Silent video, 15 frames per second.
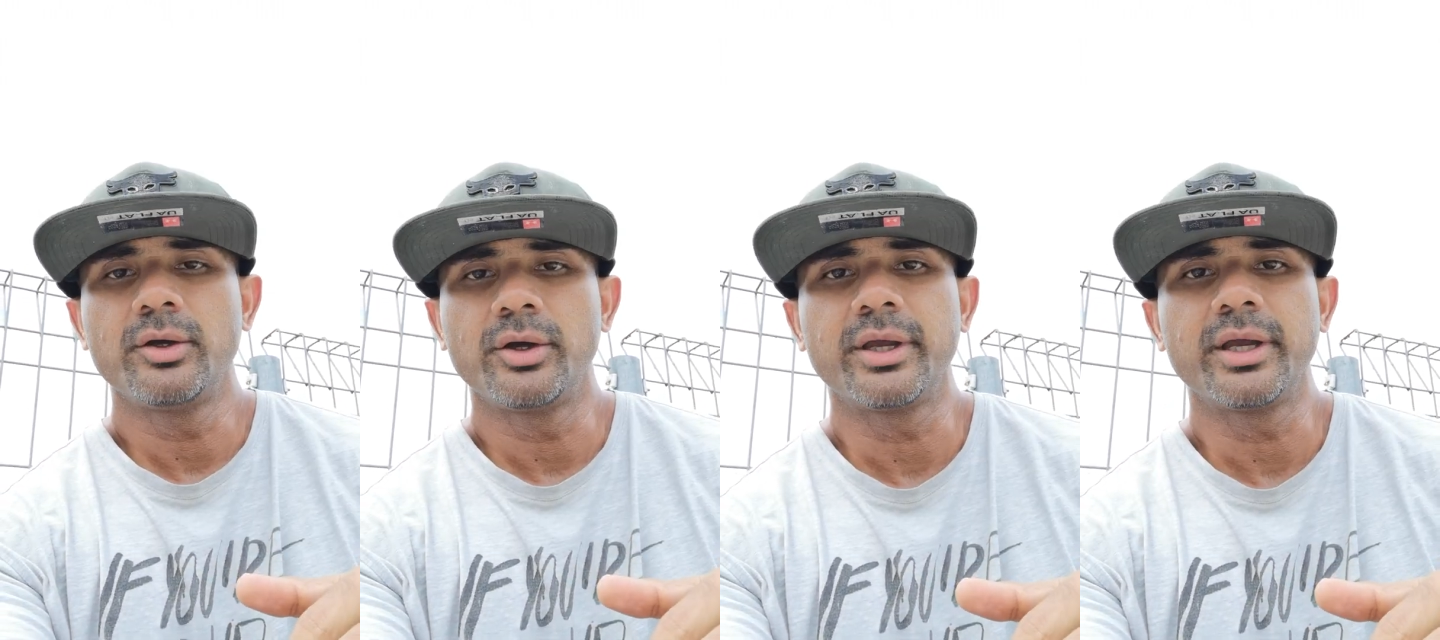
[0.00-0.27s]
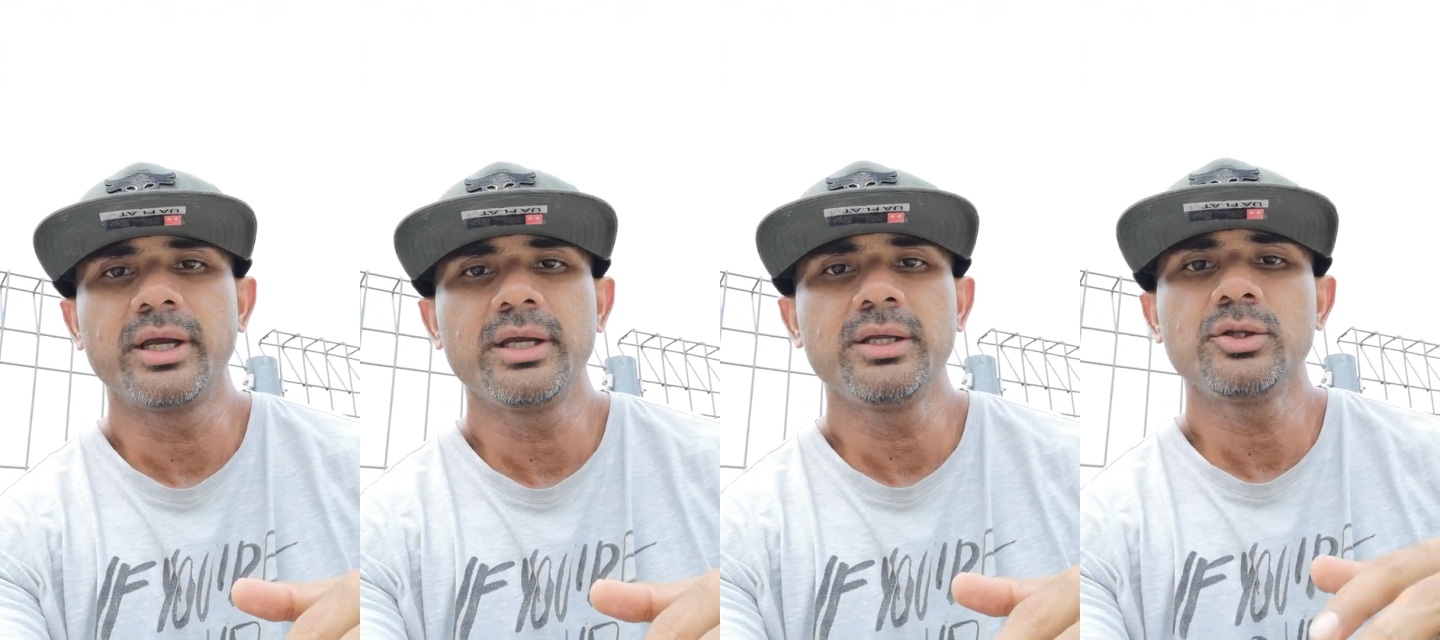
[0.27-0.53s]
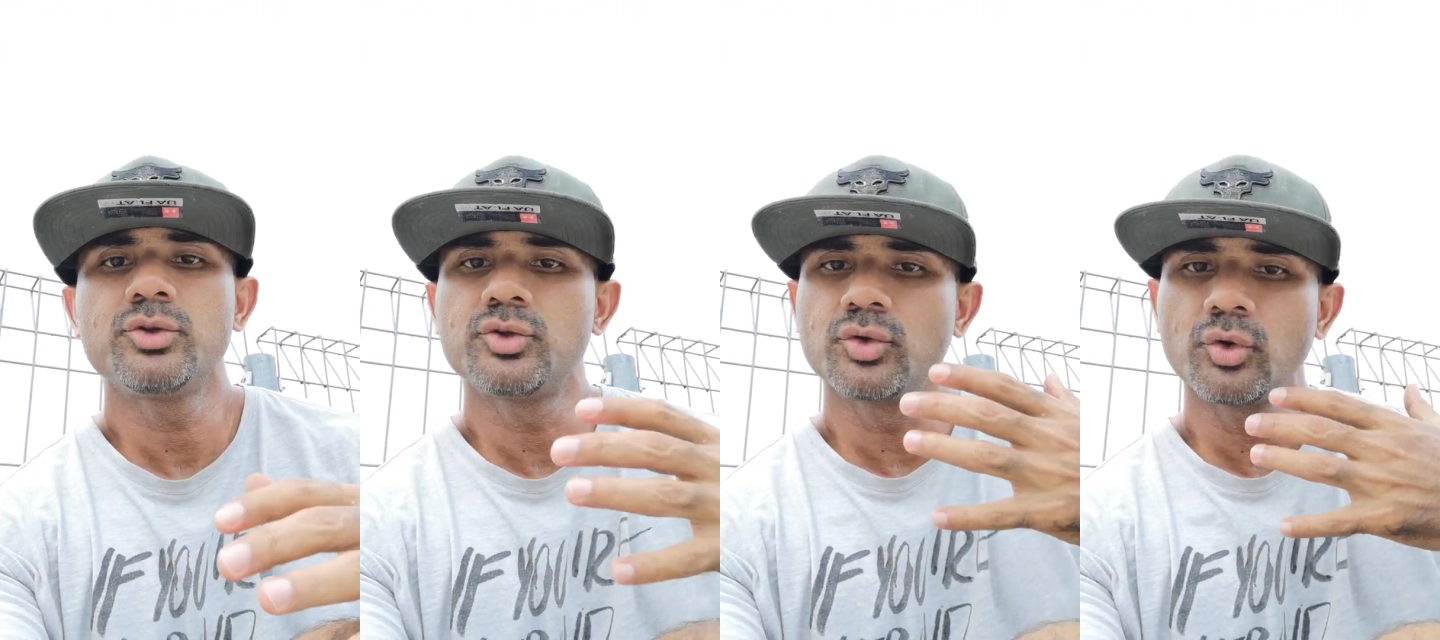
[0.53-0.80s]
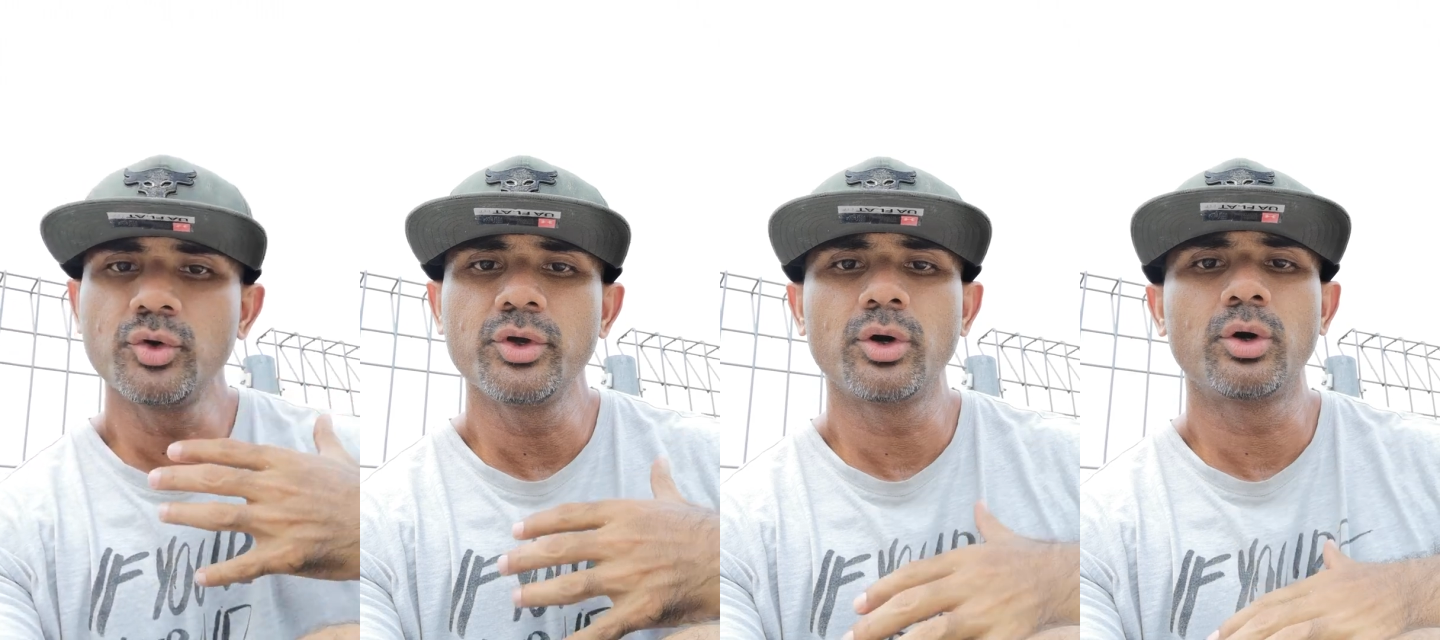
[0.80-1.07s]
okay,
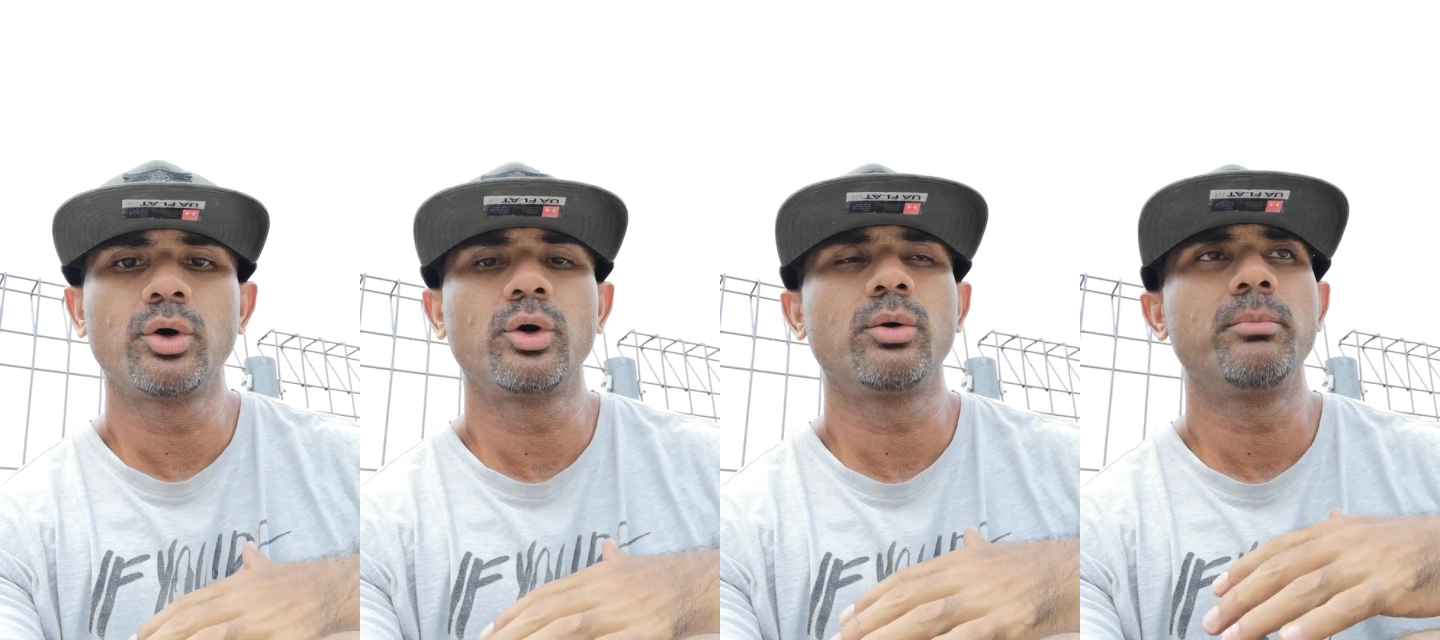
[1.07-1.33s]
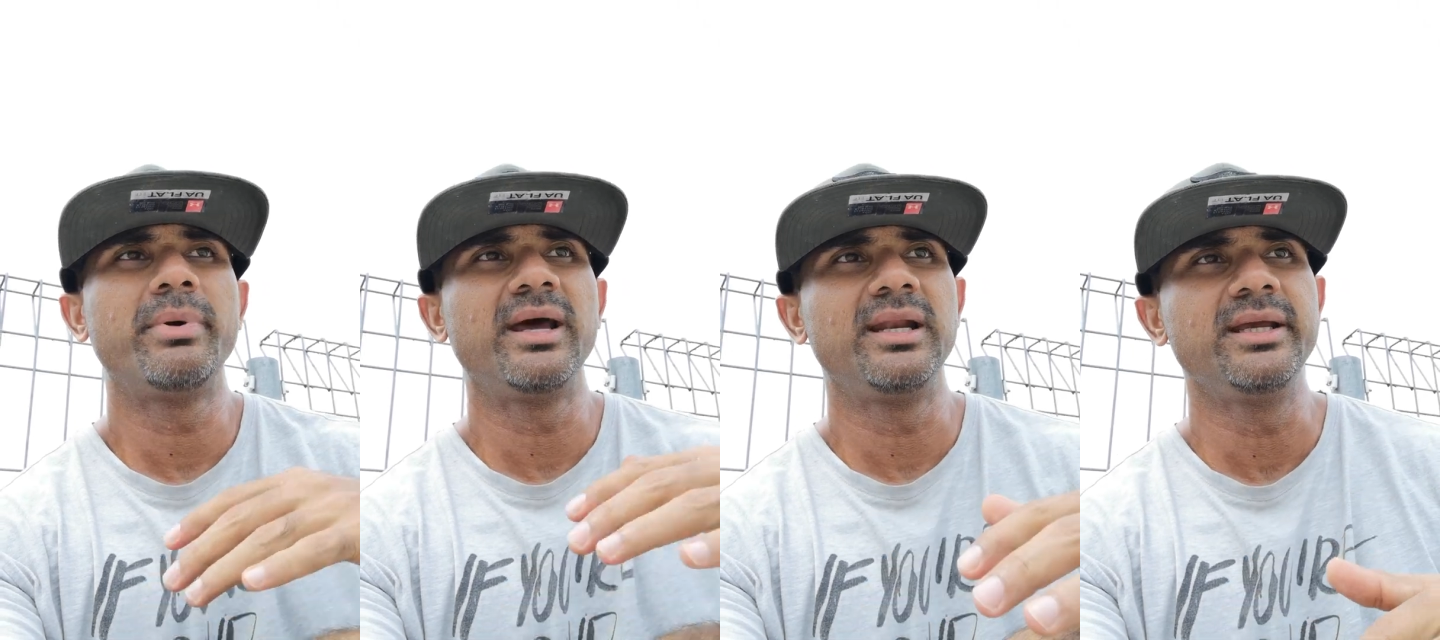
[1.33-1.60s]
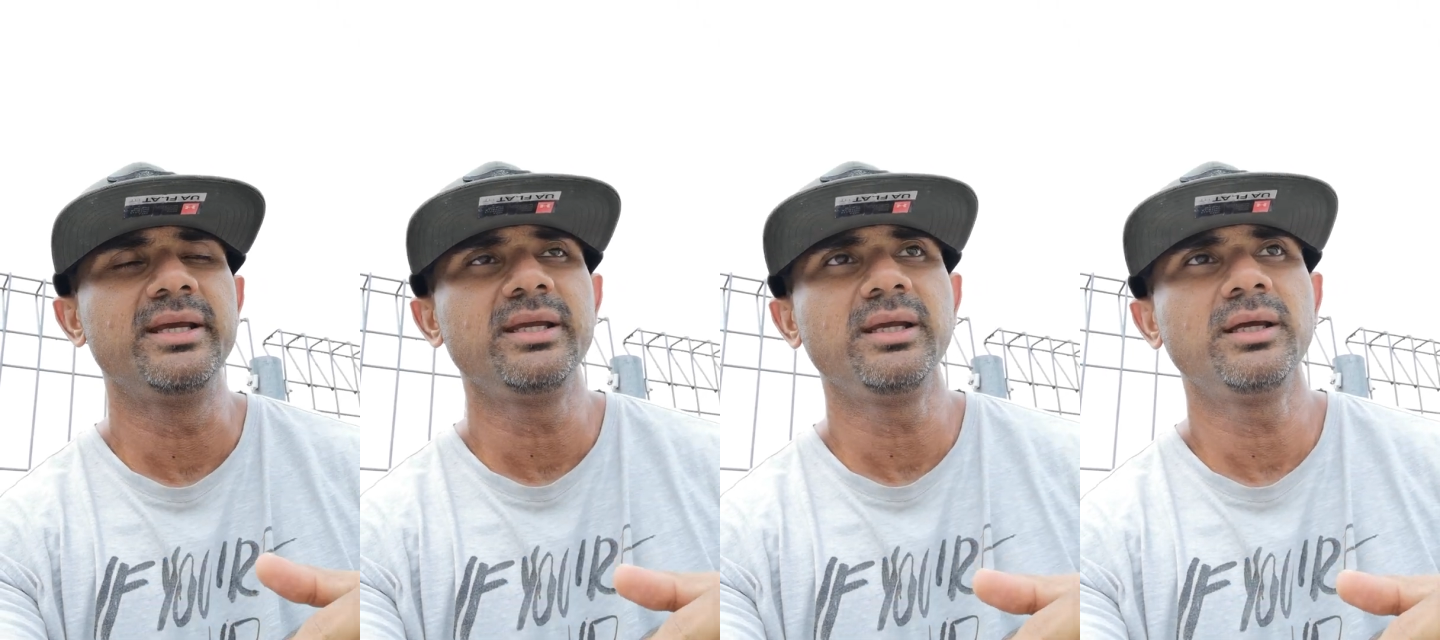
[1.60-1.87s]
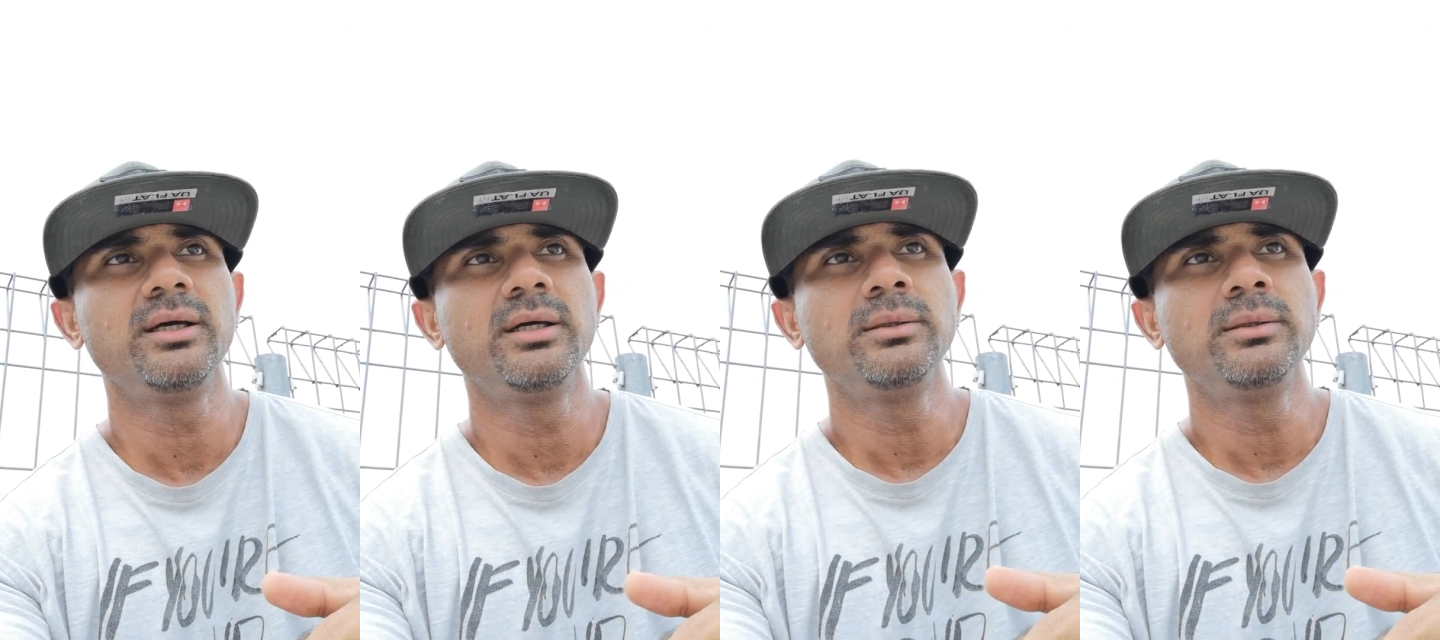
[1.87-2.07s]
through your belly.